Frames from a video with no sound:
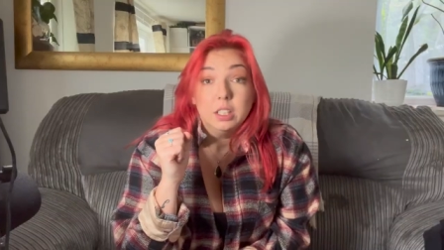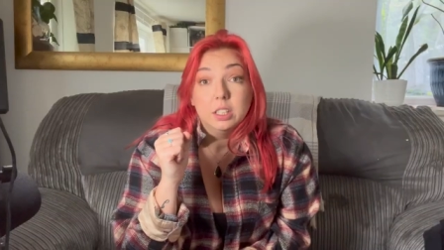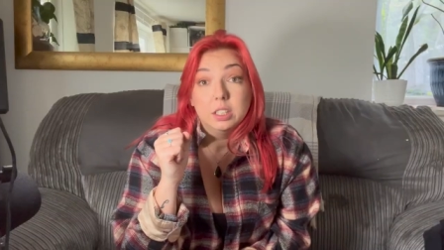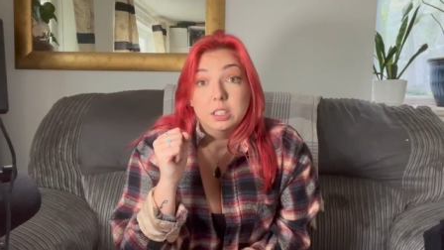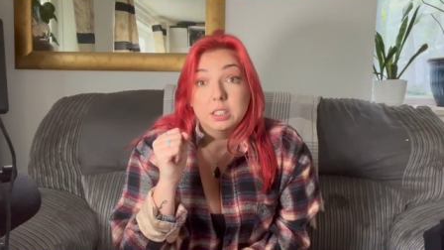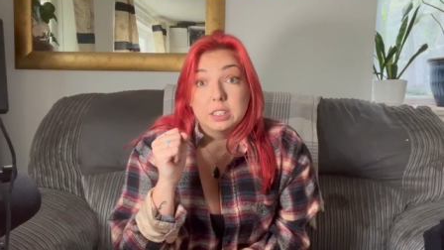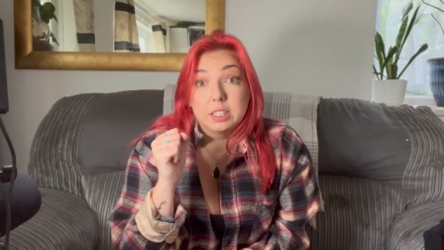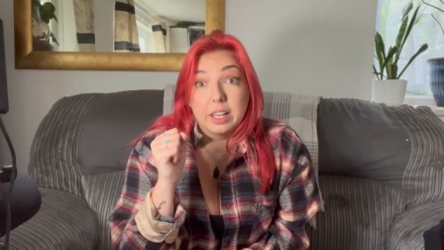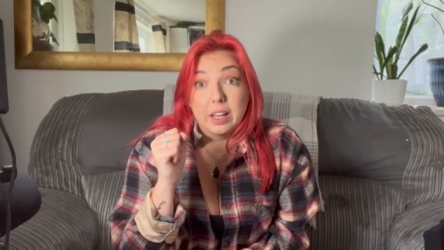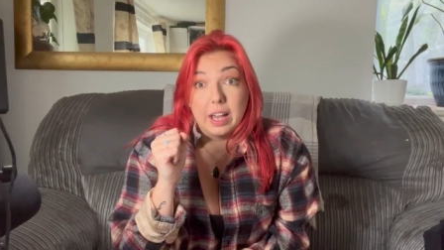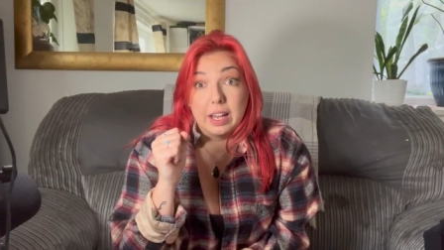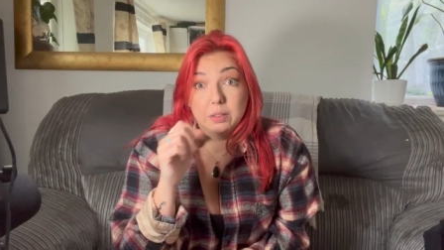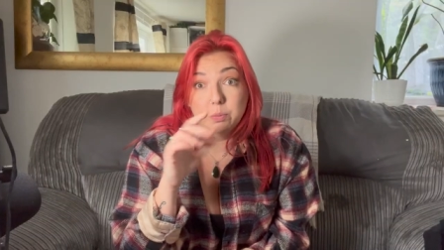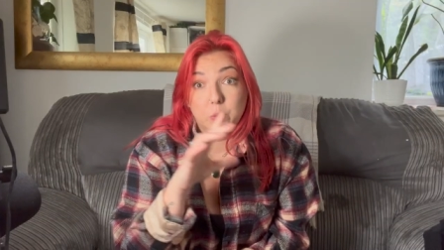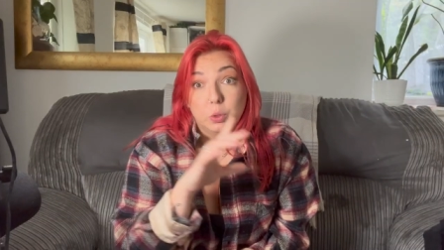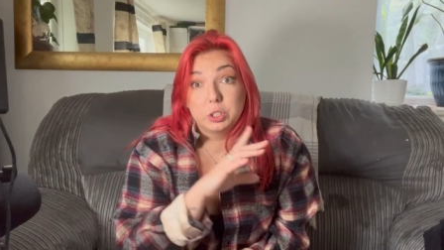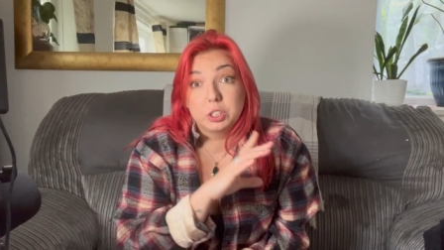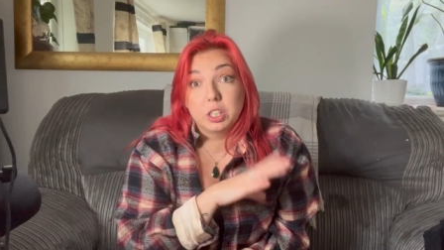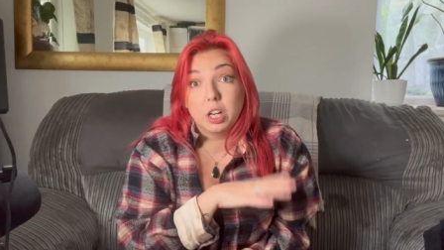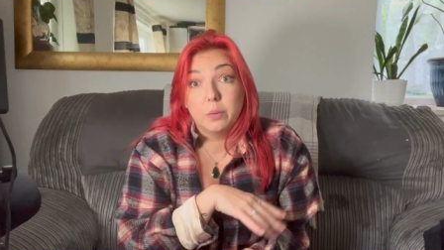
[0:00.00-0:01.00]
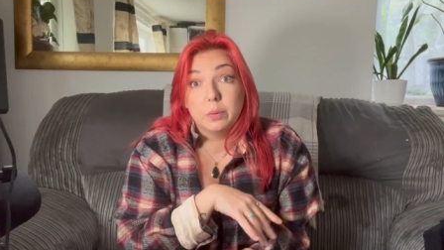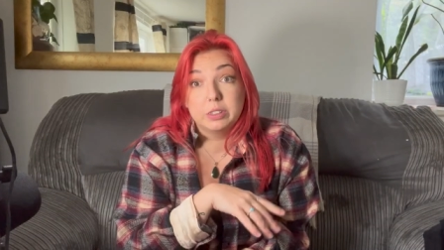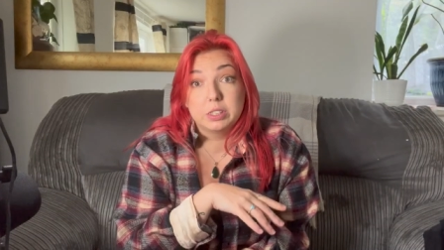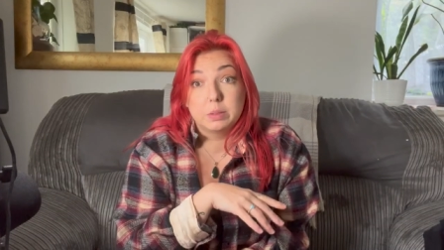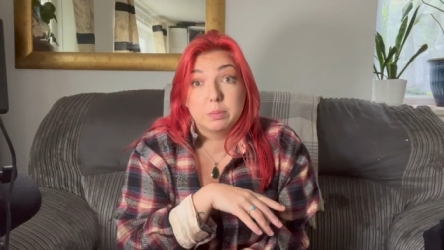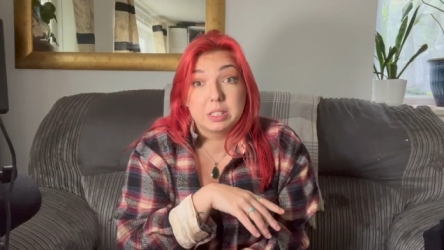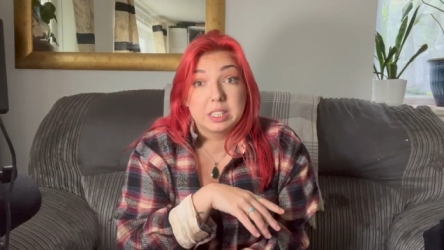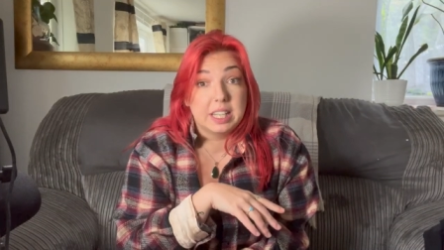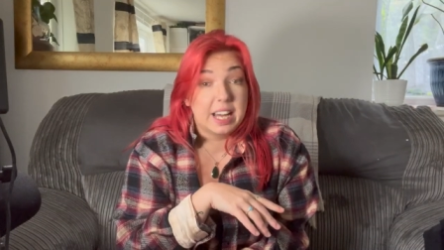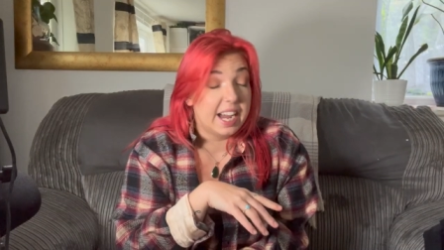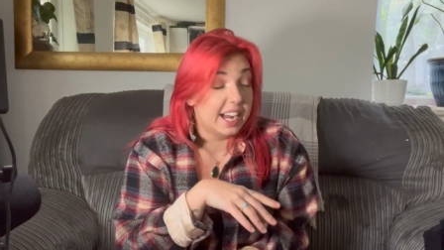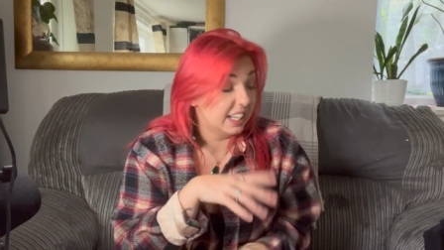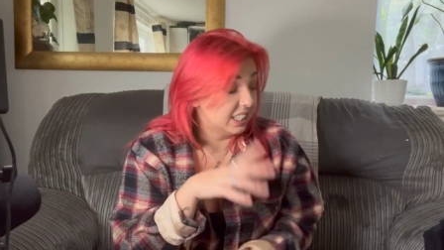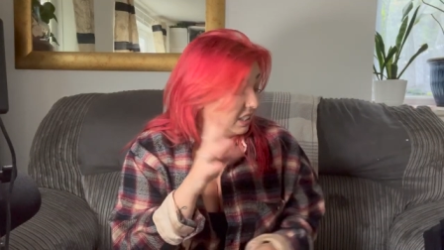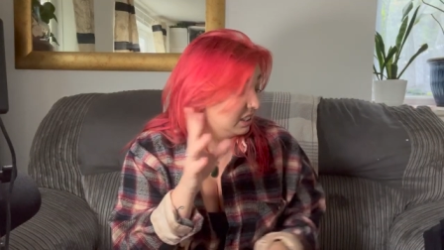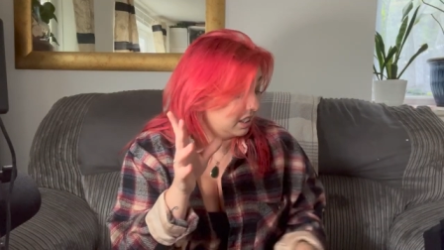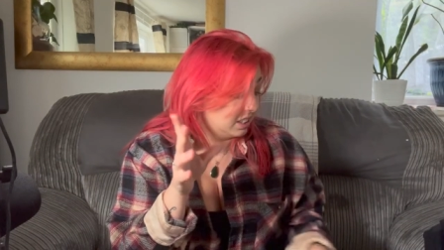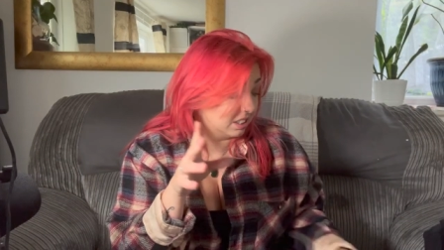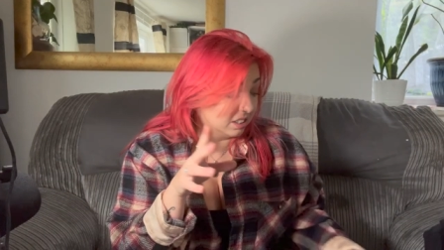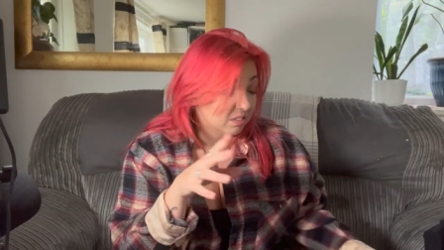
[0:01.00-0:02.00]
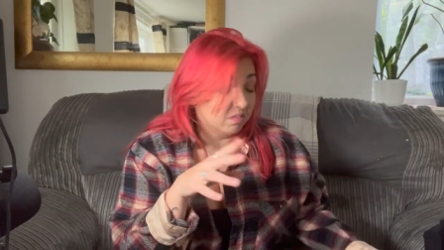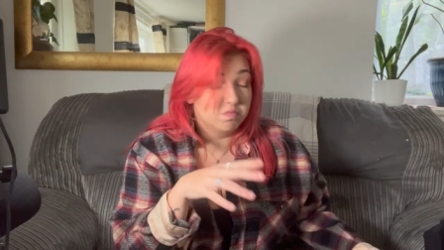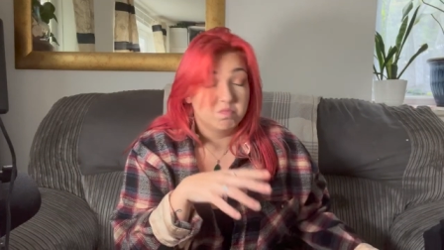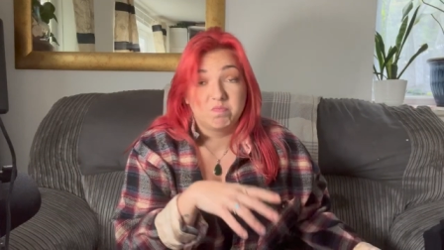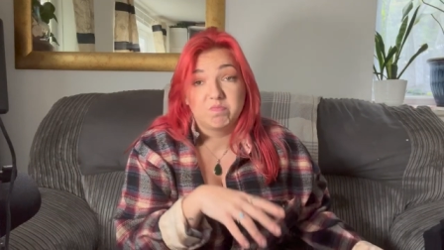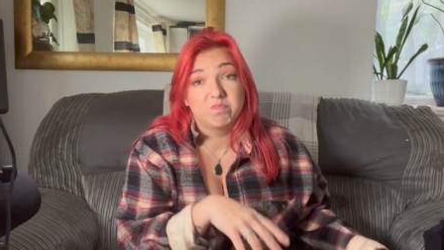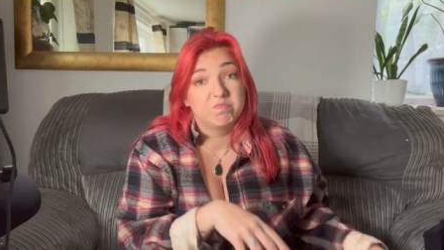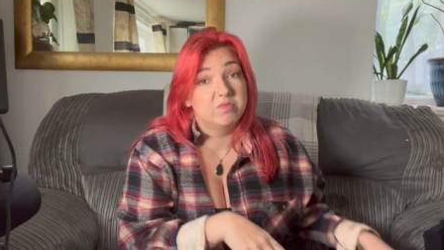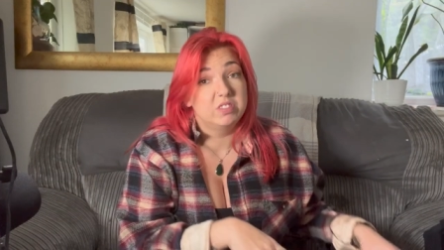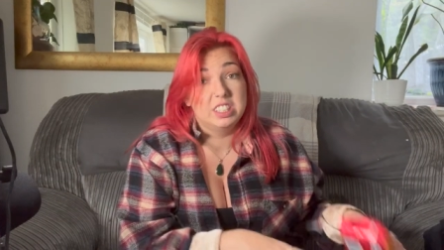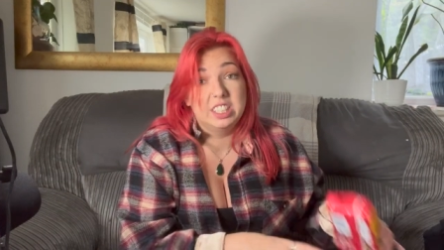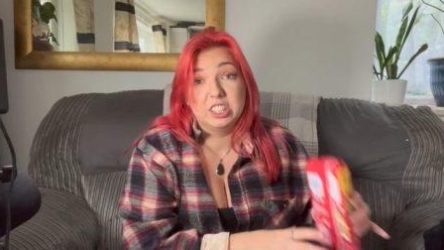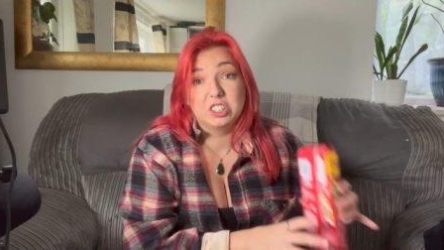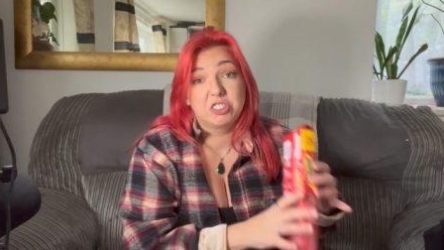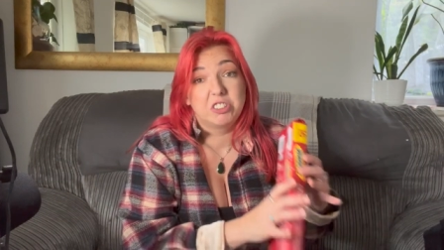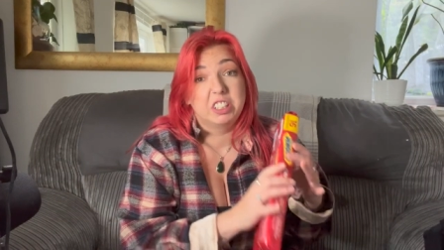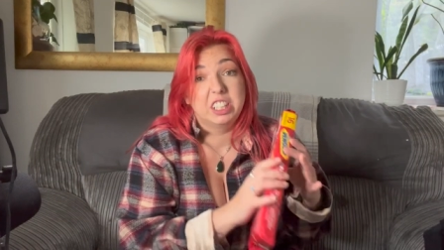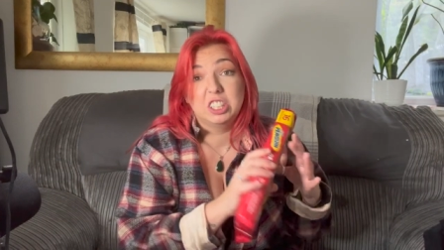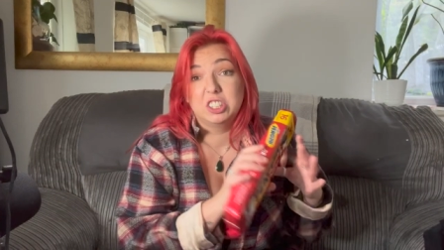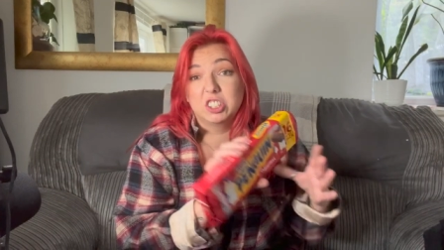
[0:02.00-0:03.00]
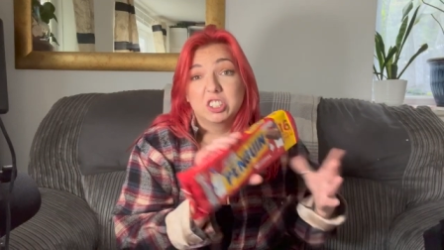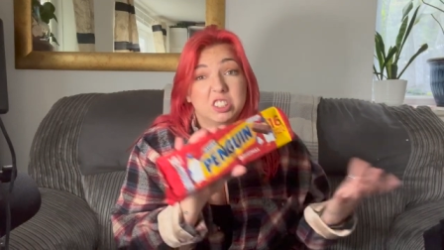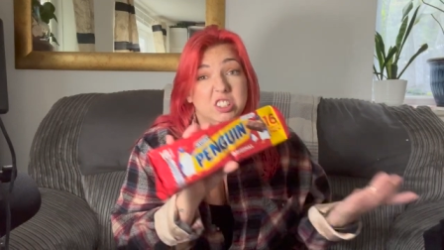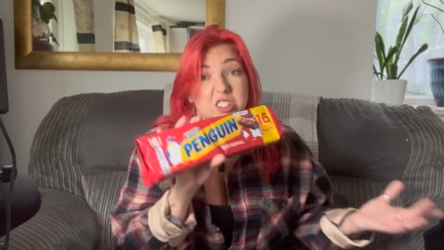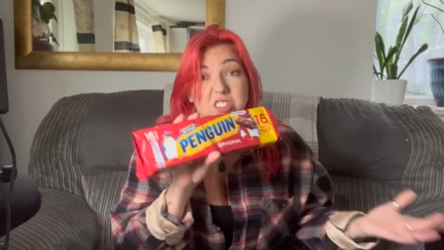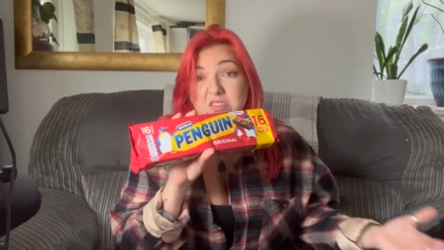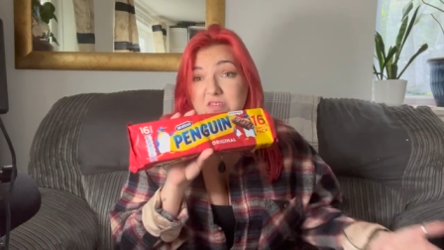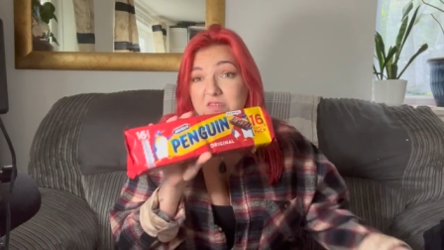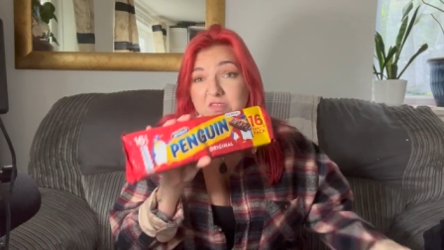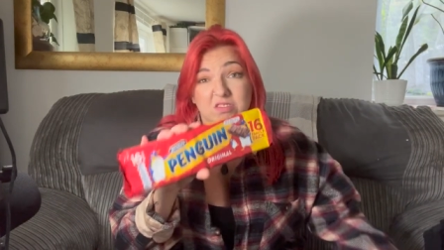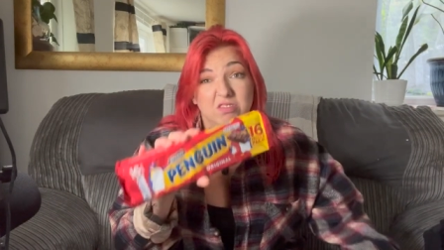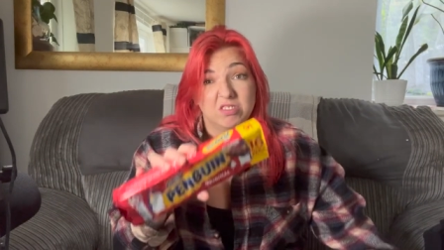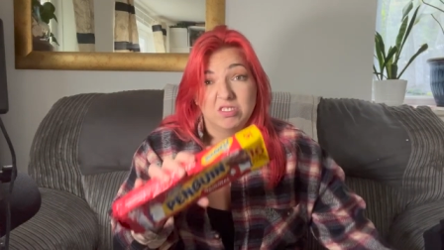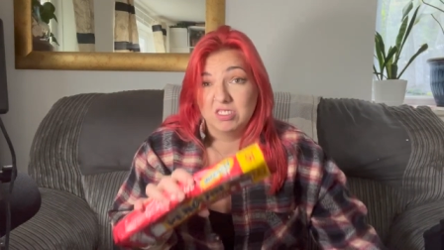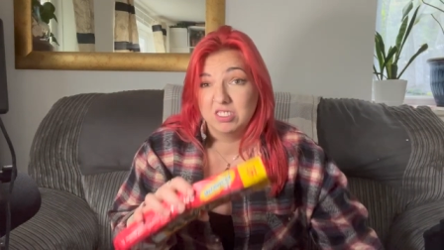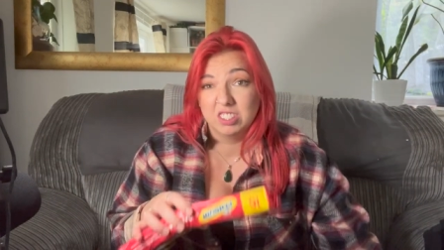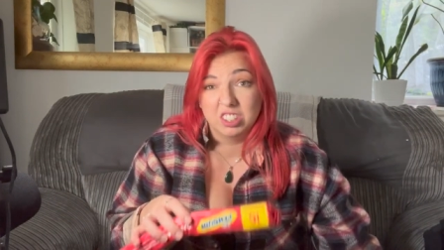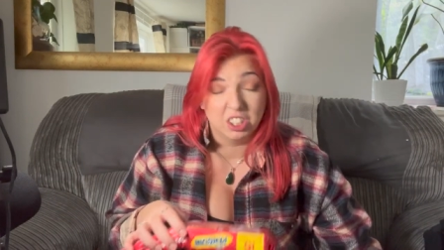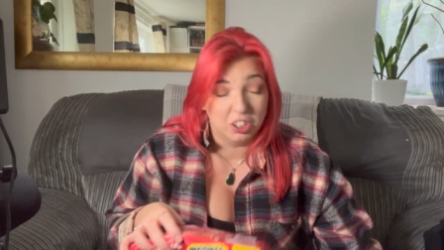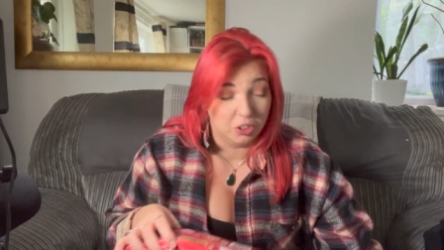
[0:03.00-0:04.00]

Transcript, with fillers: So yeah, we'll start with some snacks, literally just your